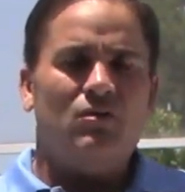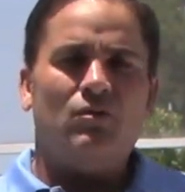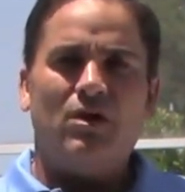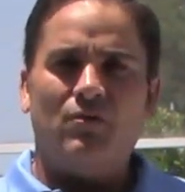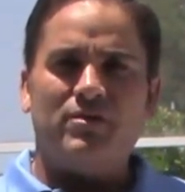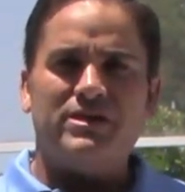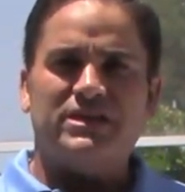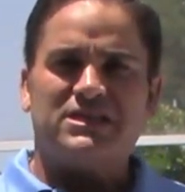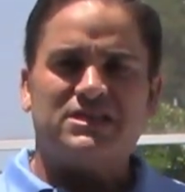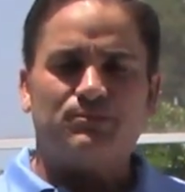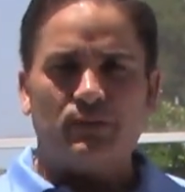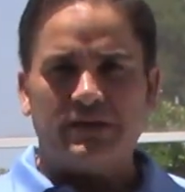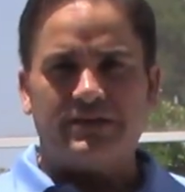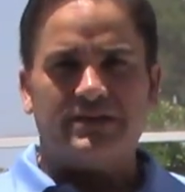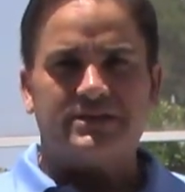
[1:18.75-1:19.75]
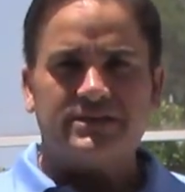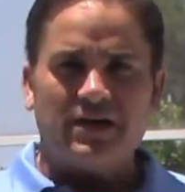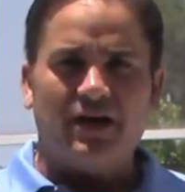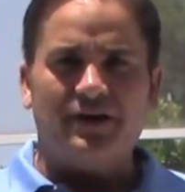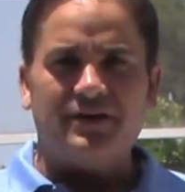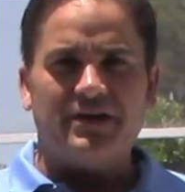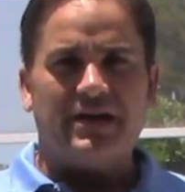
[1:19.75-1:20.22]
Well, when you split the
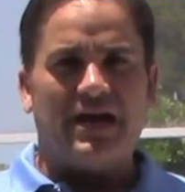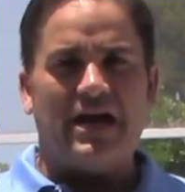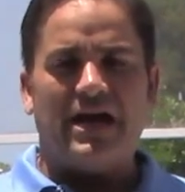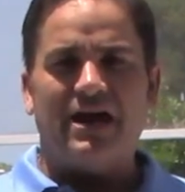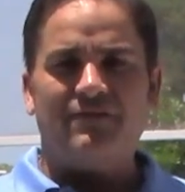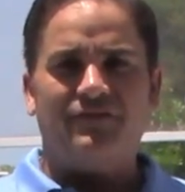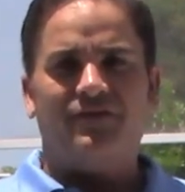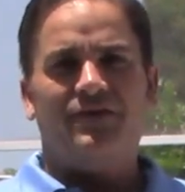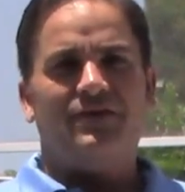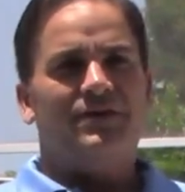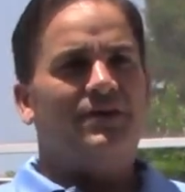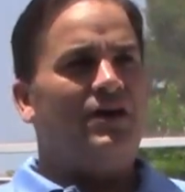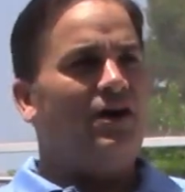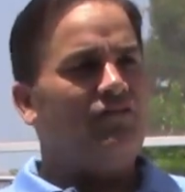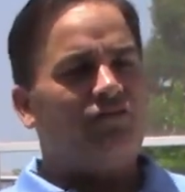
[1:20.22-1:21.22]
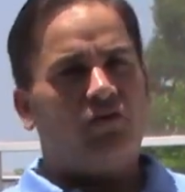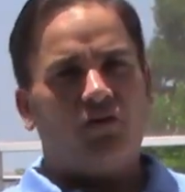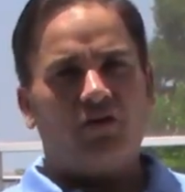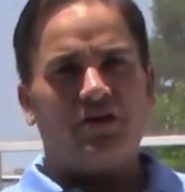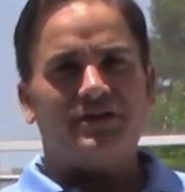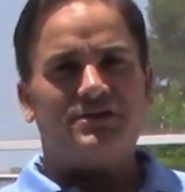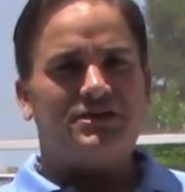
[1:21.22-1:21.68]
salt in half, of
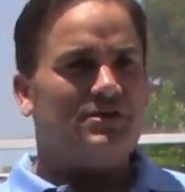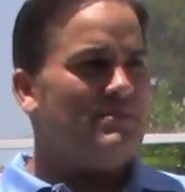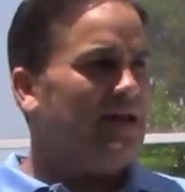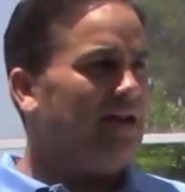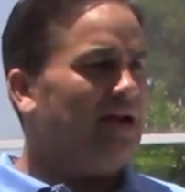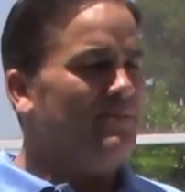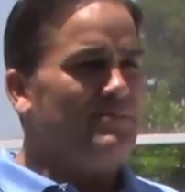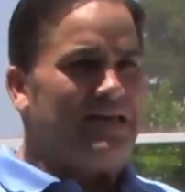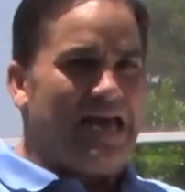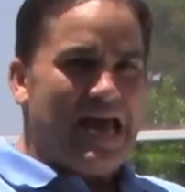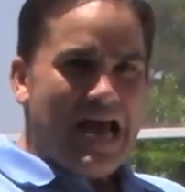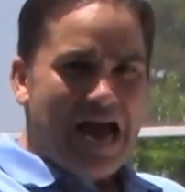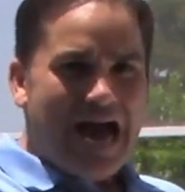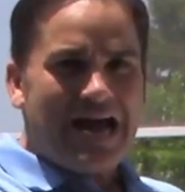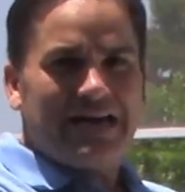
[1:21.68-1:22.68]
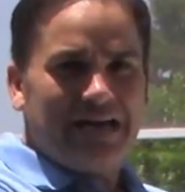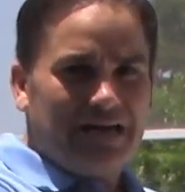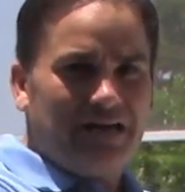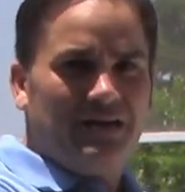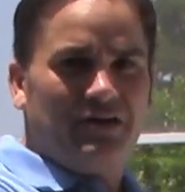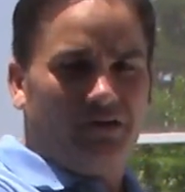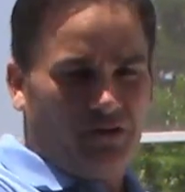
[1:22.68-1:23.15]
course, you may not be
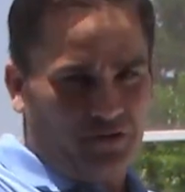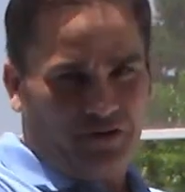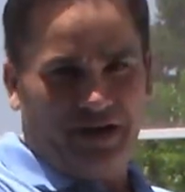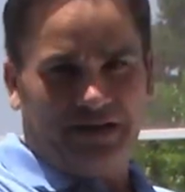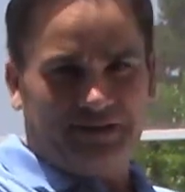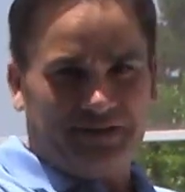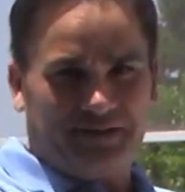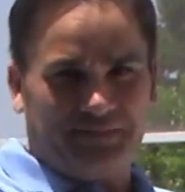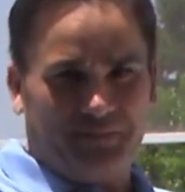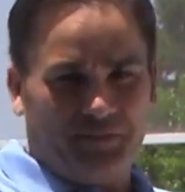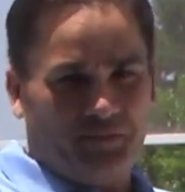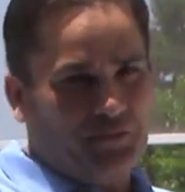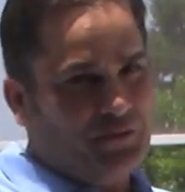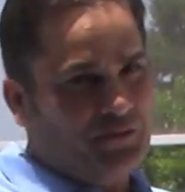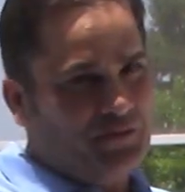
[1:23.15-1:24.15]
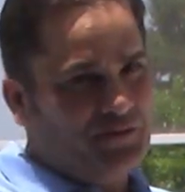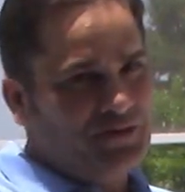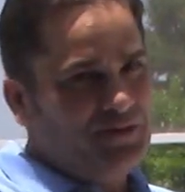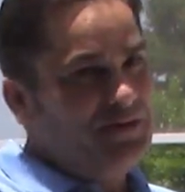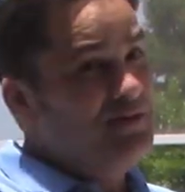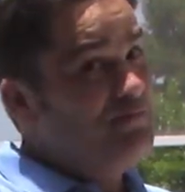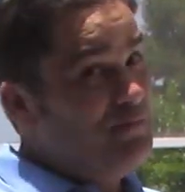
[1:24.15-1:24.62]
adding chlorine to the pool,
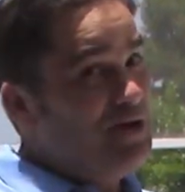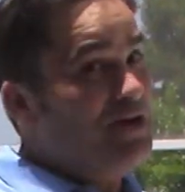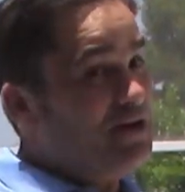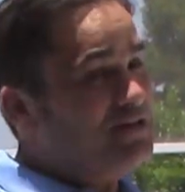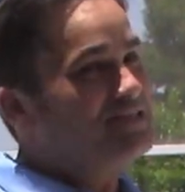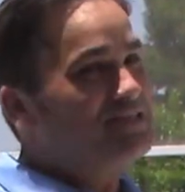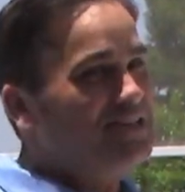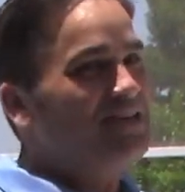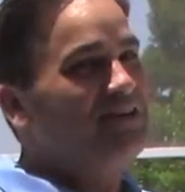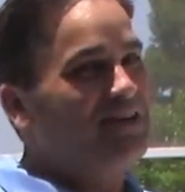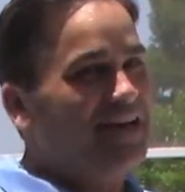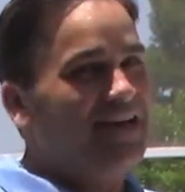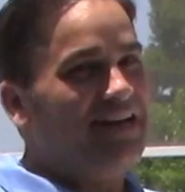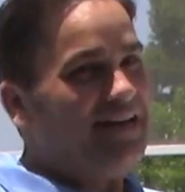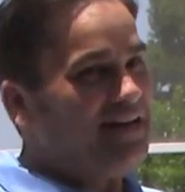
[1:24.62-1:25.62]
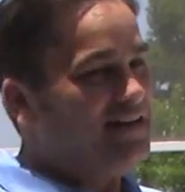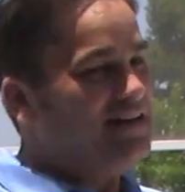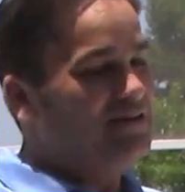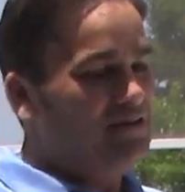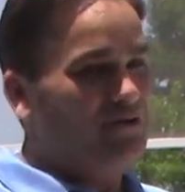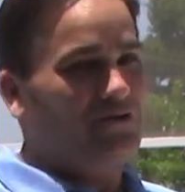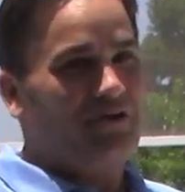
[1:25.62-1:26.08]
but you're still getting
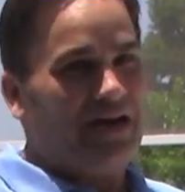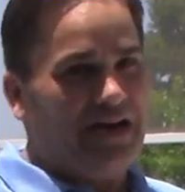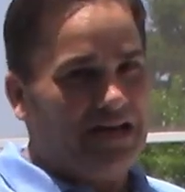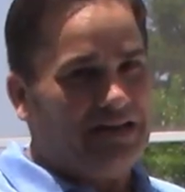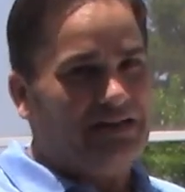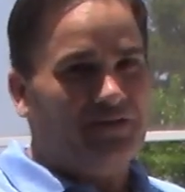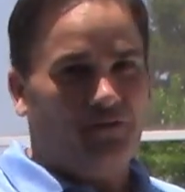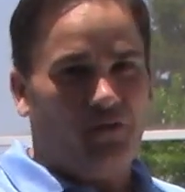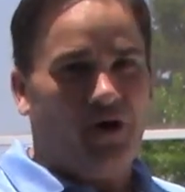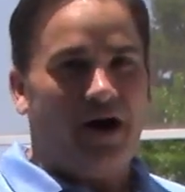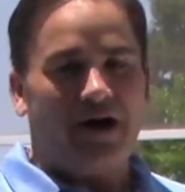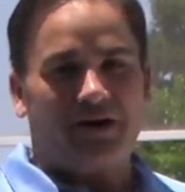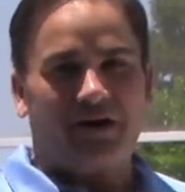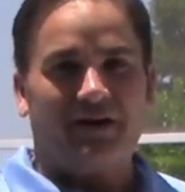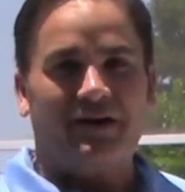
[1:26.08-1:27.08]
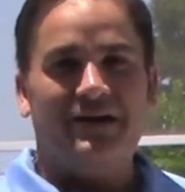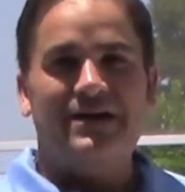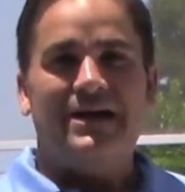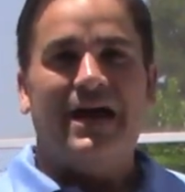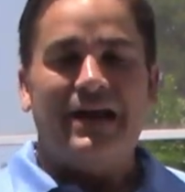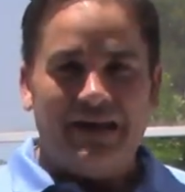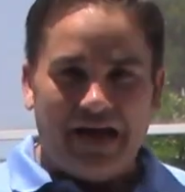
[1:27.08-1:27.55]
chlorine in the water.
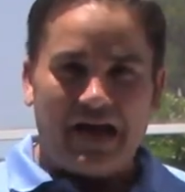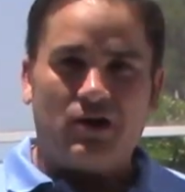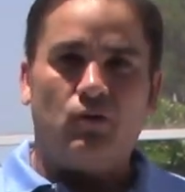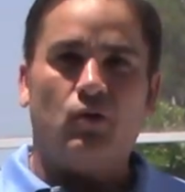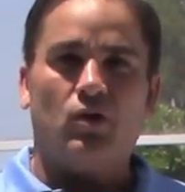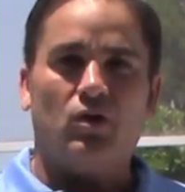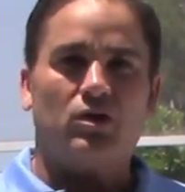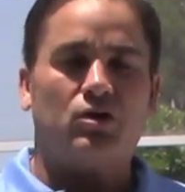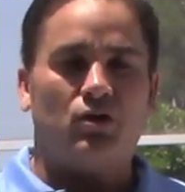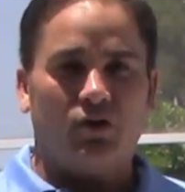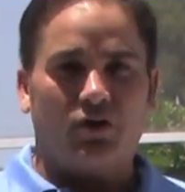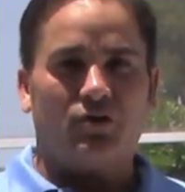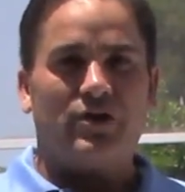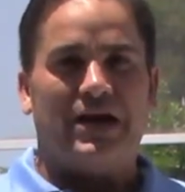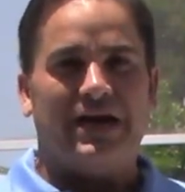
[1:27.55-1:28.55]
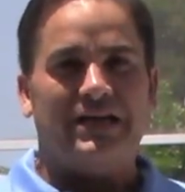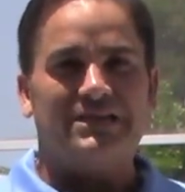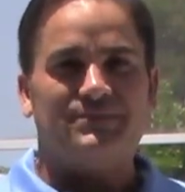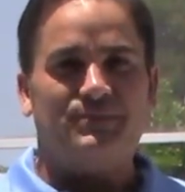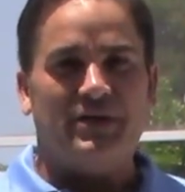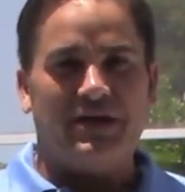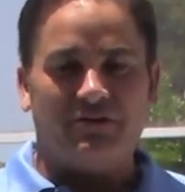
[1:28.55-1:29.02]
And that chlorine
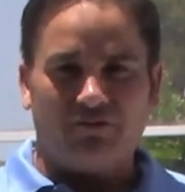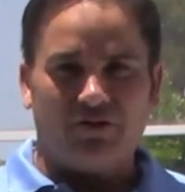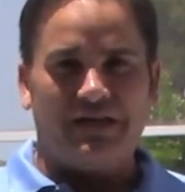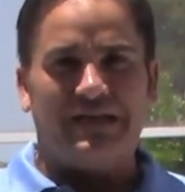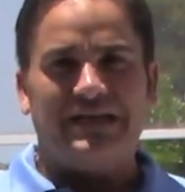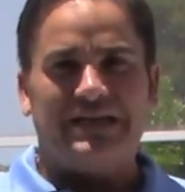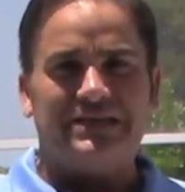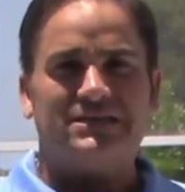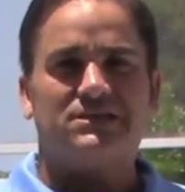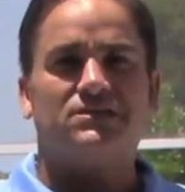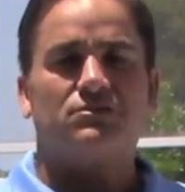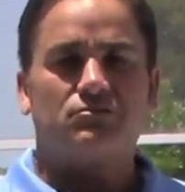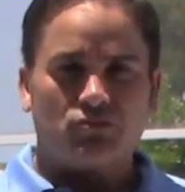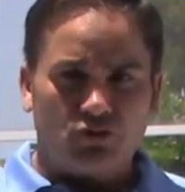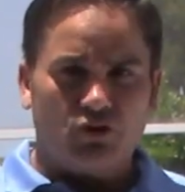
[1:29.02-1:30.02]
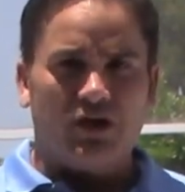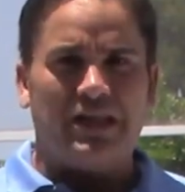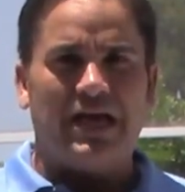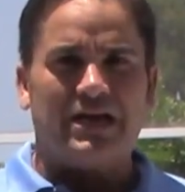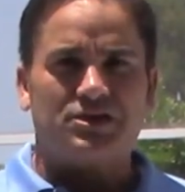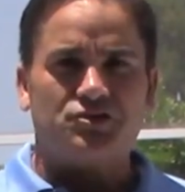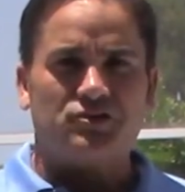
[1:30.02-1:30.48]
is being released through
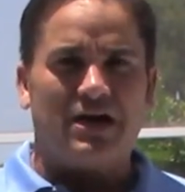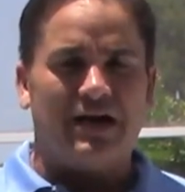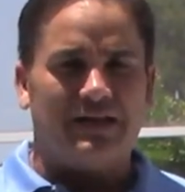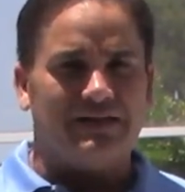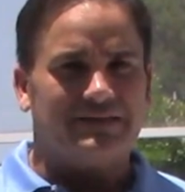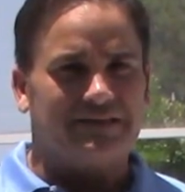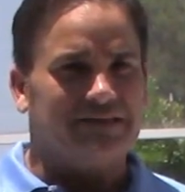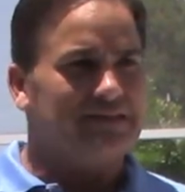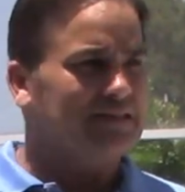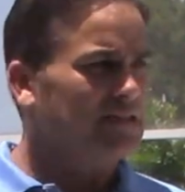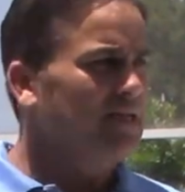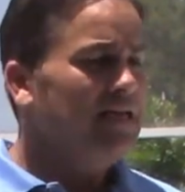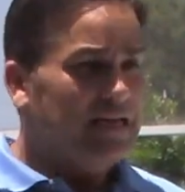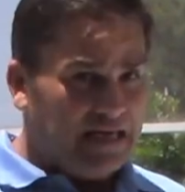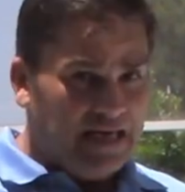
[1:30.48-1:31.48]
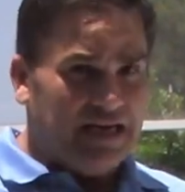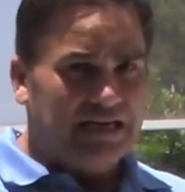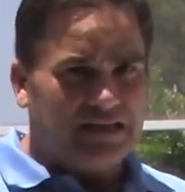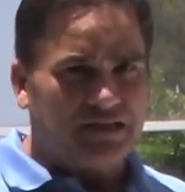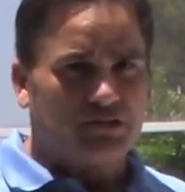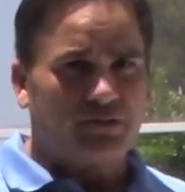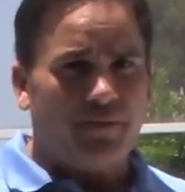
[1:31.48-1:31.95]
electrolysis
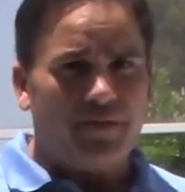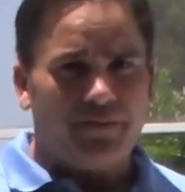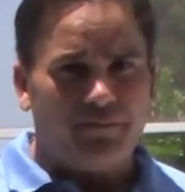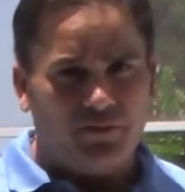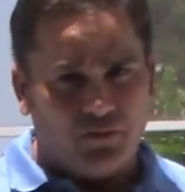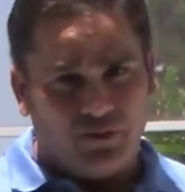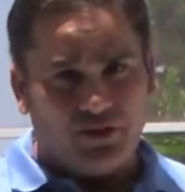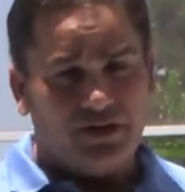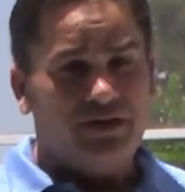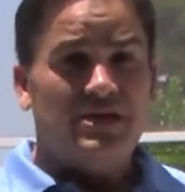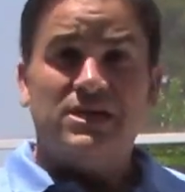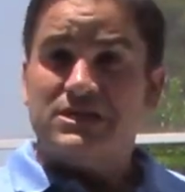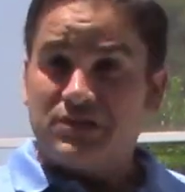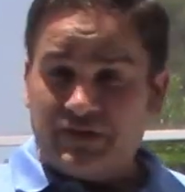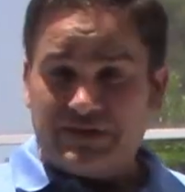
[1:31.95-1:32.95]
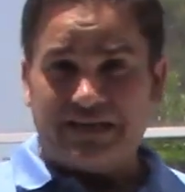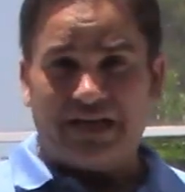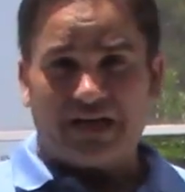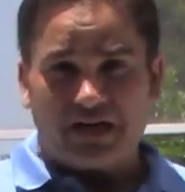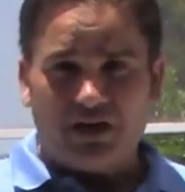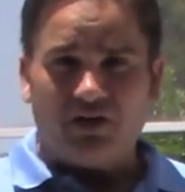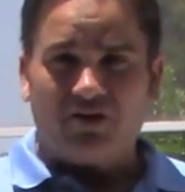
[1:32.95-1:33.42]
into the swimming pool. So is it
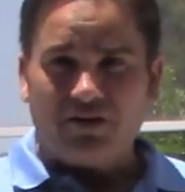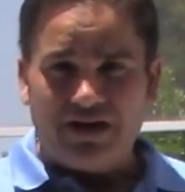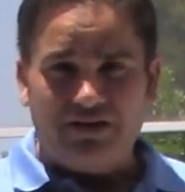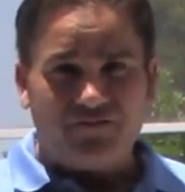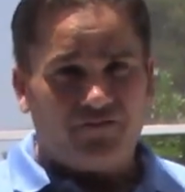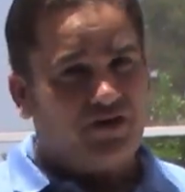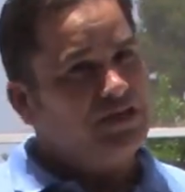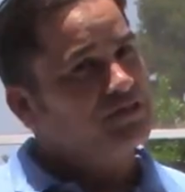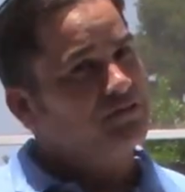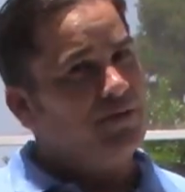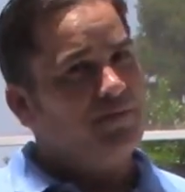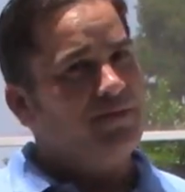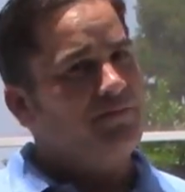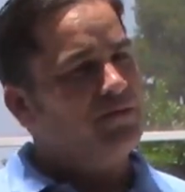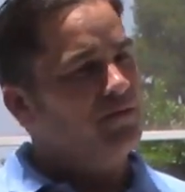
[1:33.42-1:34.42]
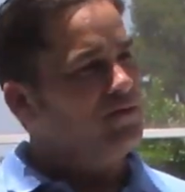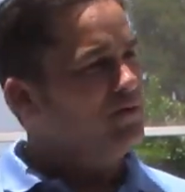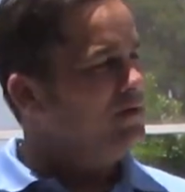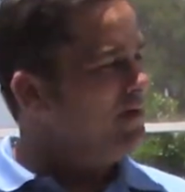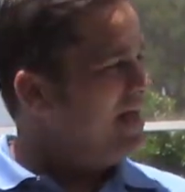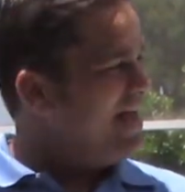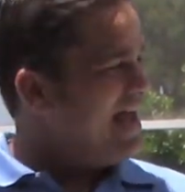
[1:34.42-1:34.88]
a chlorine-free swimming
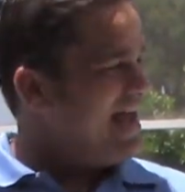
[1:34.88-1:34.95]
pool?